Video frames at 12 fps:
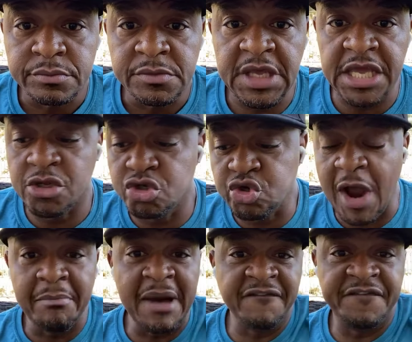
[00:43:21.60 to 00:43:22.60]
Can you
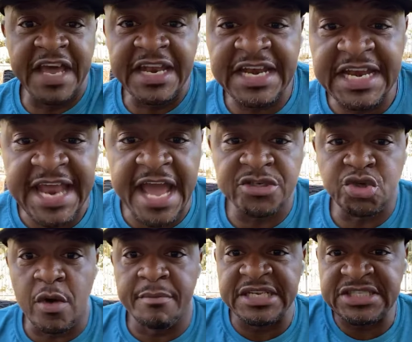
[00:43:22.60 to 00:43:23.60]
drop my felony down
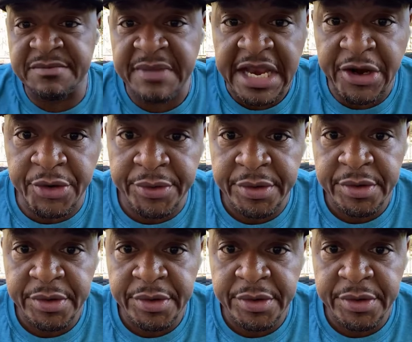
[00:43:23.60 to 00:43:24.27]
to a misdemeanor?